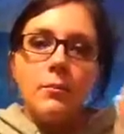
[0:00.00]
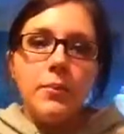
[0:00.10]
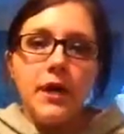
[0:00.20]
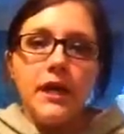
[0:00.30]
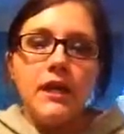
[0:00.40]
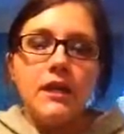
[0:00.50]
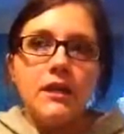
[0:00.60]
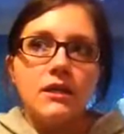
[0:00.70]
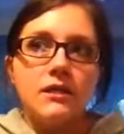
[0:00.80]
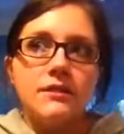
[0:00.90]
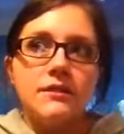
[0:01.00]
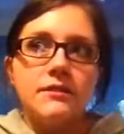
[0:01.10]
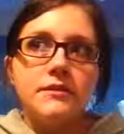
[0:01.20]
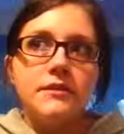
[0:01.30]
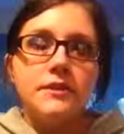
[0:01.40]
But
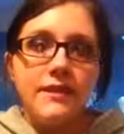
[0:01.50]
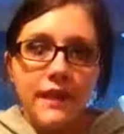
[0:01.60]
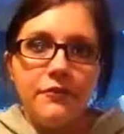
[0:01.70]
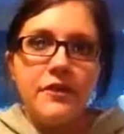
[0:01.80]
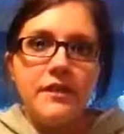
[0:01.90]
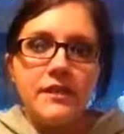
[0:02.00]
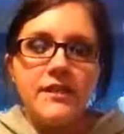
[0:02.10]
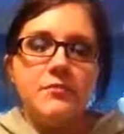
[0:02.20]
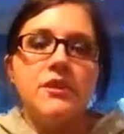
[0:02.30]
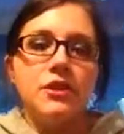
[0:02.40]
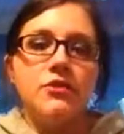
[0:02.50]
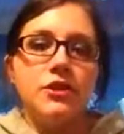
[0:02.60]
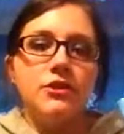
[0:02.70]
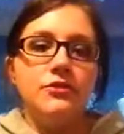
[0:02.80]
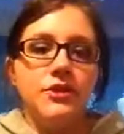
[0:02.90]
definitely something you
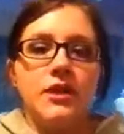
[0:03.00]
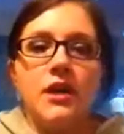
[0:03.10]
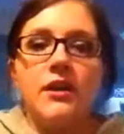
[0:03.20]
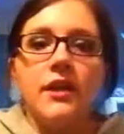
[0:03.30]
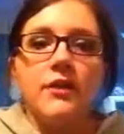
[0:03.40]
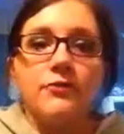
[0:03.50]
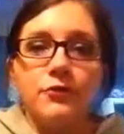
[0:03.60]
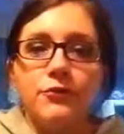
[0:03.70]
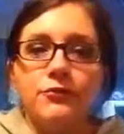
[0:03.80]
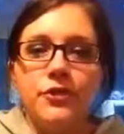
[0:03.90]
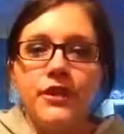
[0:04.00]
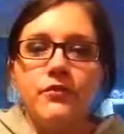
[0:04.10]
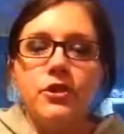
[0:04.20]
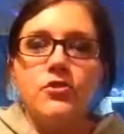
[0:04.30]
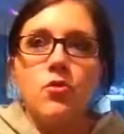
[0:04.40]
could use to cut like fruit
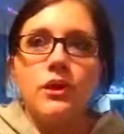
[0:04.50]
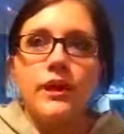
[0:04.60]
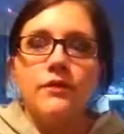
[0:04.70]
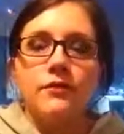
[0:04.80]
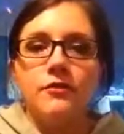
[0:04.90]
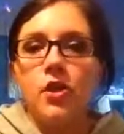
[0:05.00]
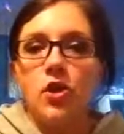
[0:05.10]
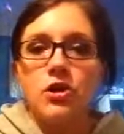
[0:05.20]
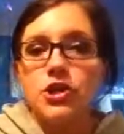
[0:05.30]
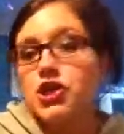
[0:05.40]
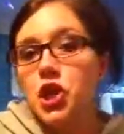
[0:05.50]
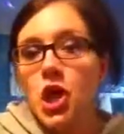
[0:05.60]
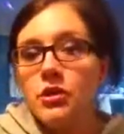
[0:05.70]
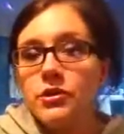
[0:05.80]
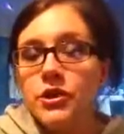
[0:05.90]
flavors, or like if you have a harsh
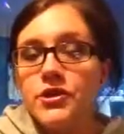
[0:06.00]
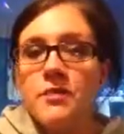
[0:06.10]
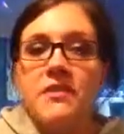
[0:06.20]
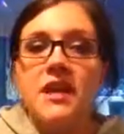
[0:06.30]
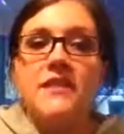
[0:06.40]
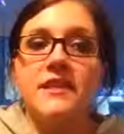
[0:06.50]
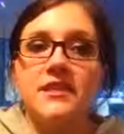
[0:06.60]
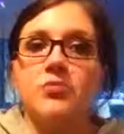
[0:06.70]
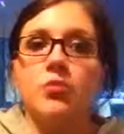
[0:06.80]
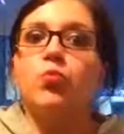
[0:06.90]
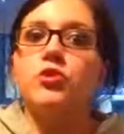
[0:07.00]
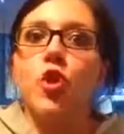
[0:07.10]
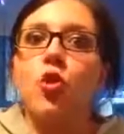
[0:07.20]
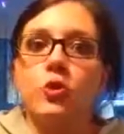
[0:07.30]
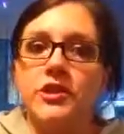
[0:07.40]
chocolate or something, this would
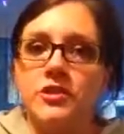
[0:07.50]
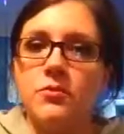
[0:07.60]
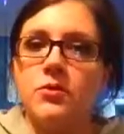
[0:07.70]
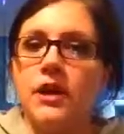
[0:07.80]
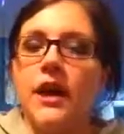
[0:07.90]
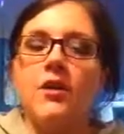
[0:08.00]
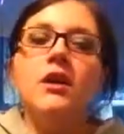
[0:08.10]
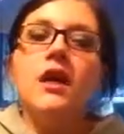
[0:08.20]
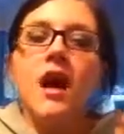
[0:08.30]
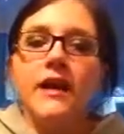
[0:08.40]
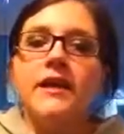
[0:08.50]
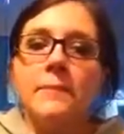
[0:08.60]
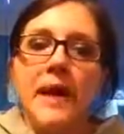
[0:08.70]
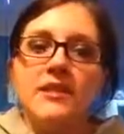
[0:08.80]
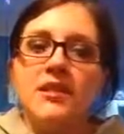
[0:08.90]
totally smooth it out. I can
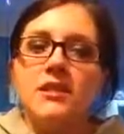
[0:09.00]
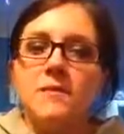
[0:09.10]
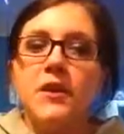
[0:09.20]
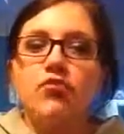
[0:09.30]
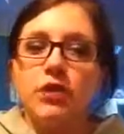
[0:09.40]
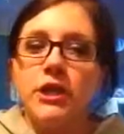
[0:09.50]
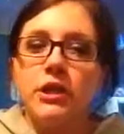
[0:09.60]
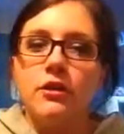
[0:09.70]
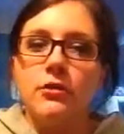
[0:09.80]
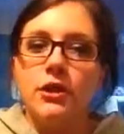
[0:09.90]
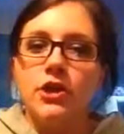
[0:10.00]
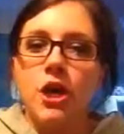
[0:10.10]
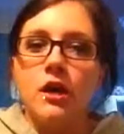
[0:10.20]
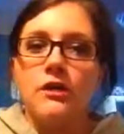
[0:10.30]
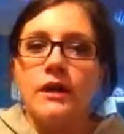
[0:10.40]
imagine this being really good with a
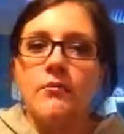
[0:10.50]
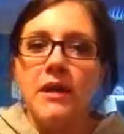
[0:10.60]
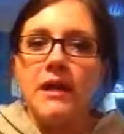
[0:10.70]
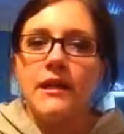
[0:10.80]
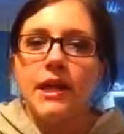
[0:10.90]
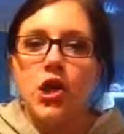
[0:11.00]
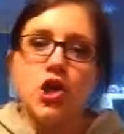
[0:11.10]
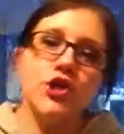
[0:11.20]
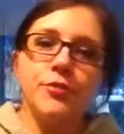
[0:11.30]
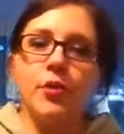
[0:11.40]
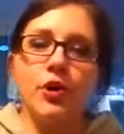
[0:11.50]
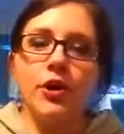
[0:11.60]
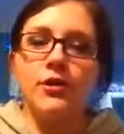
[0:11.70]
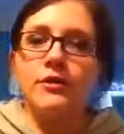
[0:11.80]
chocolate and making like a Hershey bar.